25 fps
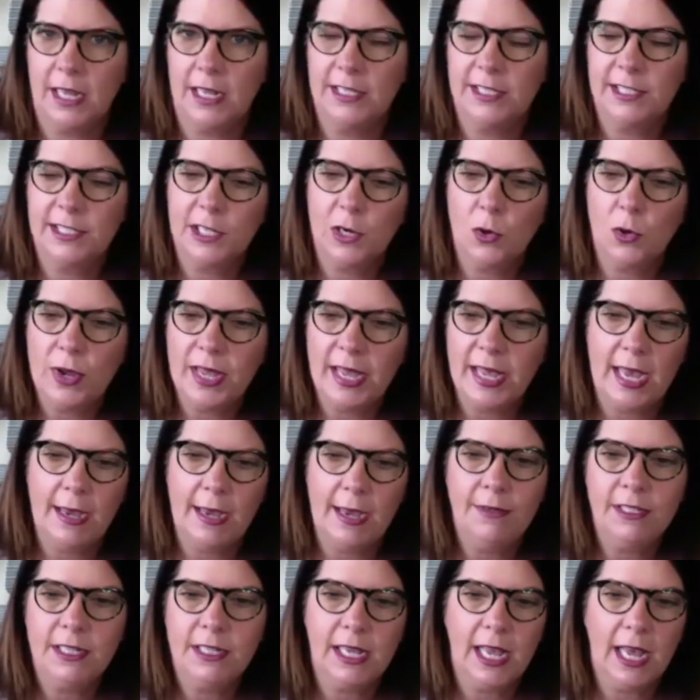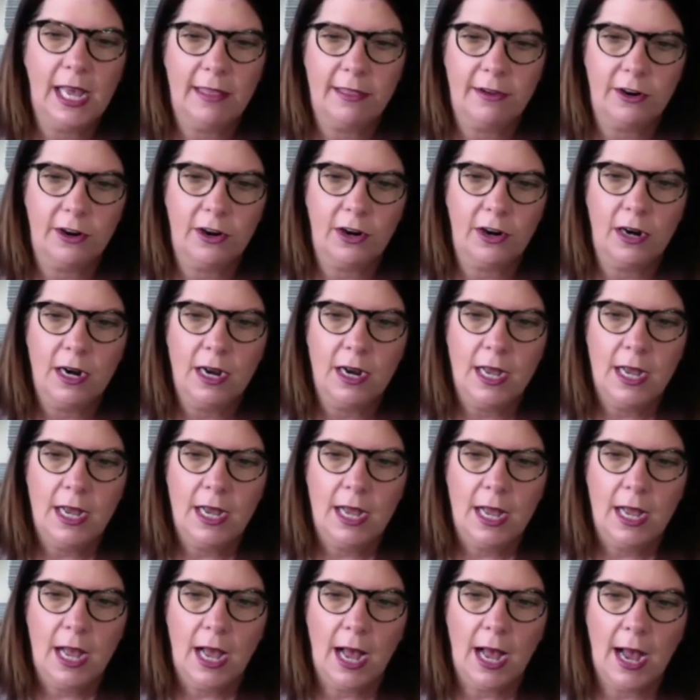And so we came together
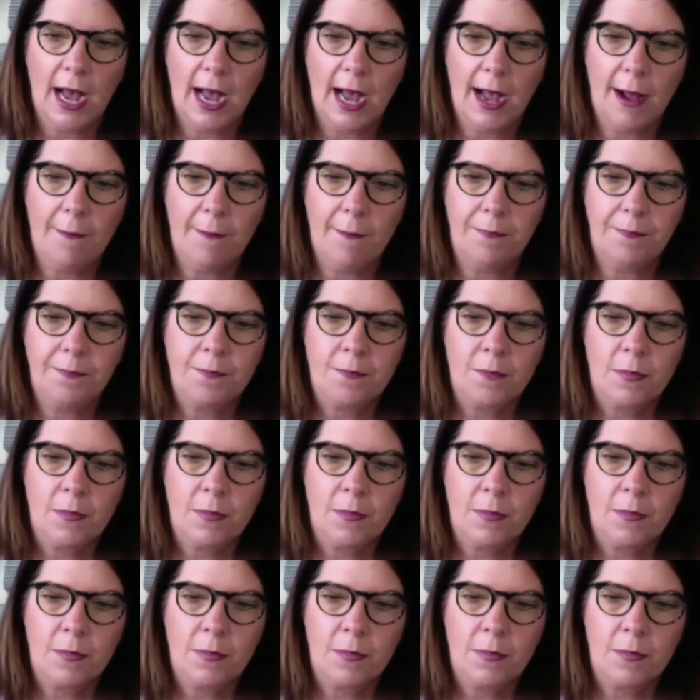in